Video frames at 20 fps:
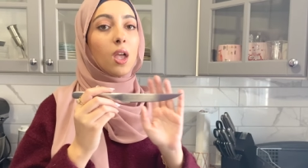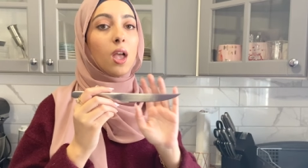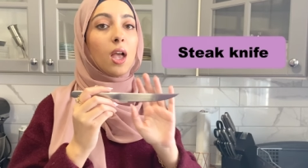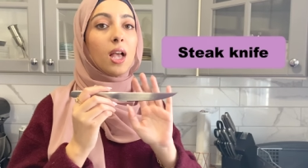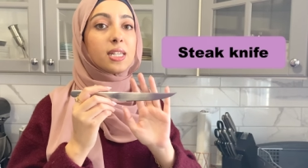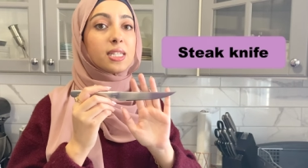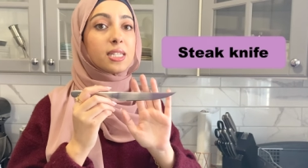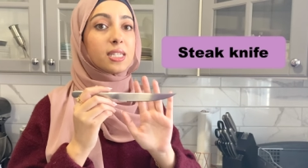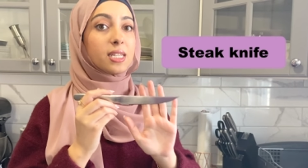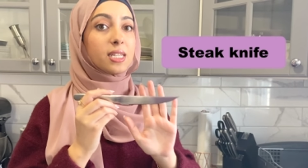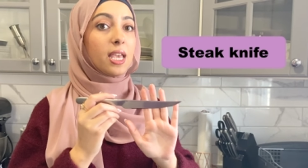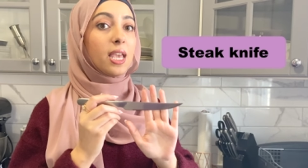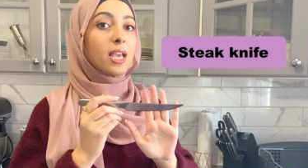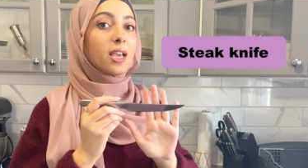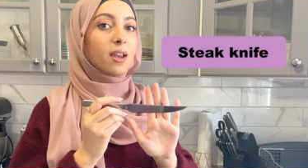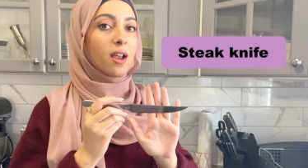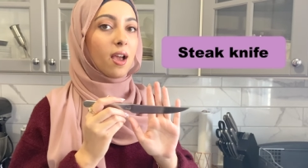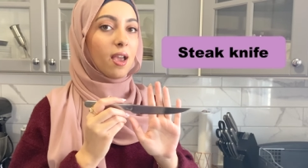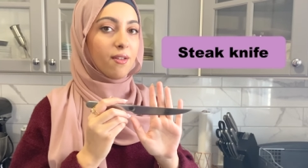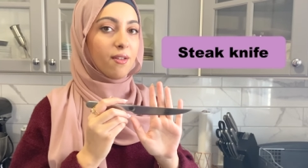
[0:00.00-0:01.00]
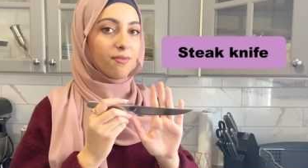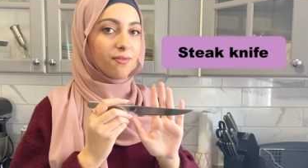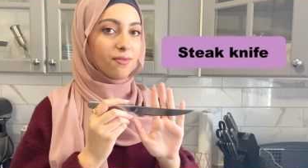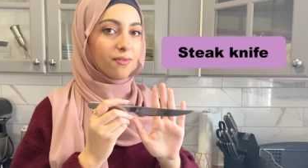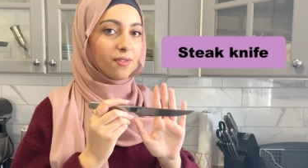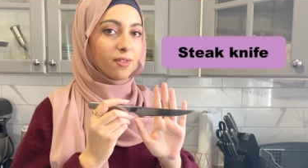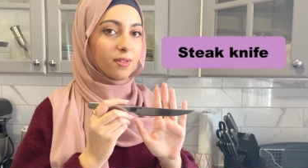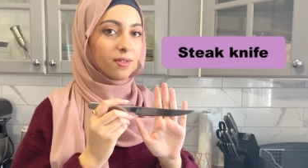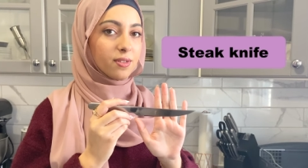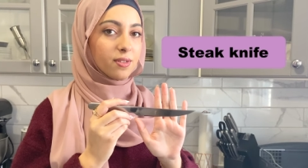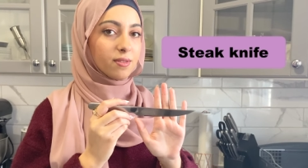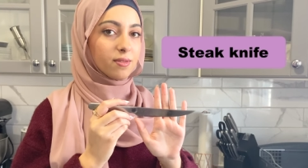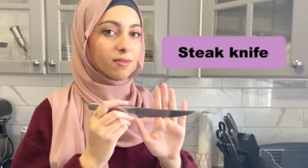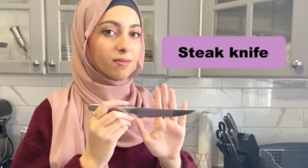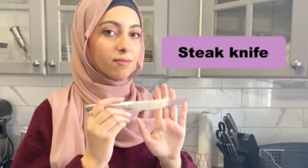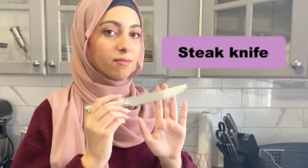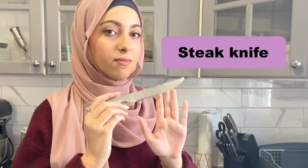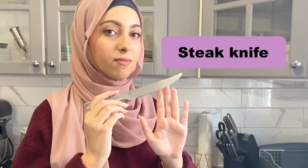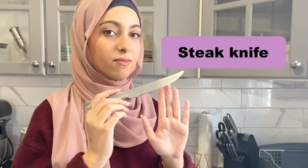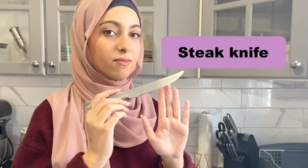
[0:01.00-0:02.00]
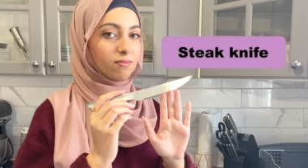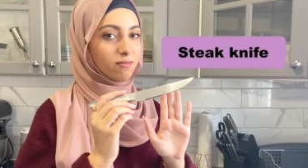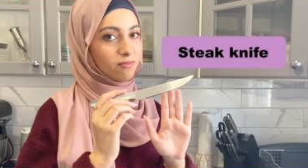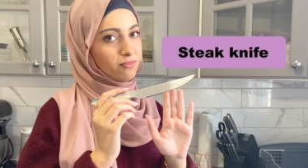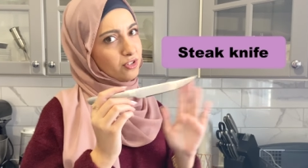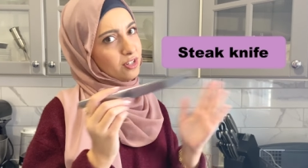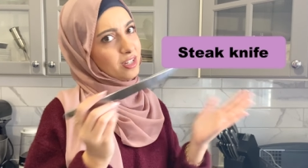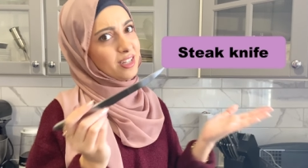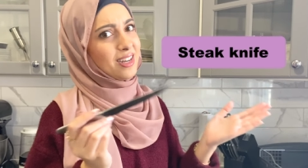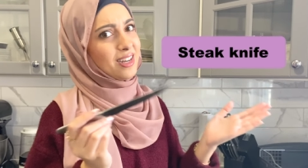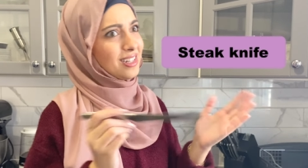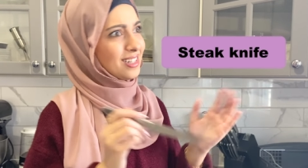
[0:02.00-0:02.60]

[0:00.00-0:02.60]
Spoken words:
a steak knife for eating